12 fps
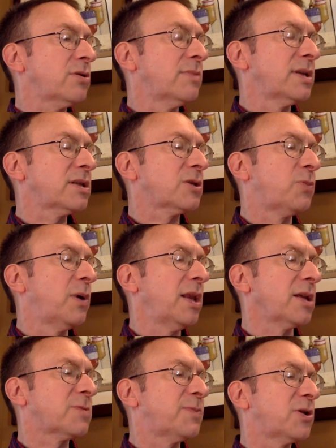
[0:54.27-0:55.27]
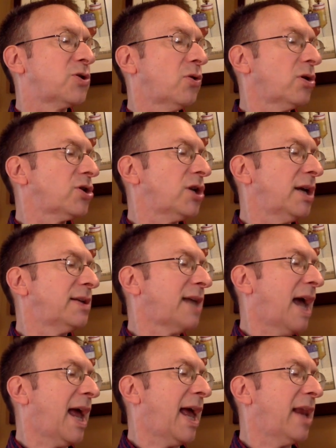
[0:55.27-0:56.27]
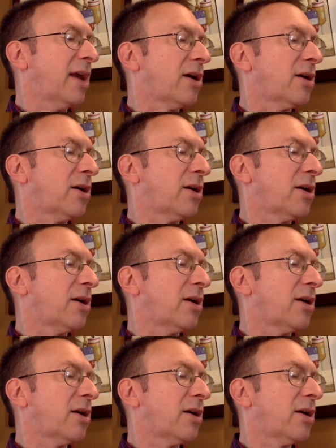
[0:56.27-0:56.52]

and Mrs. Willis, but Georgie and Diana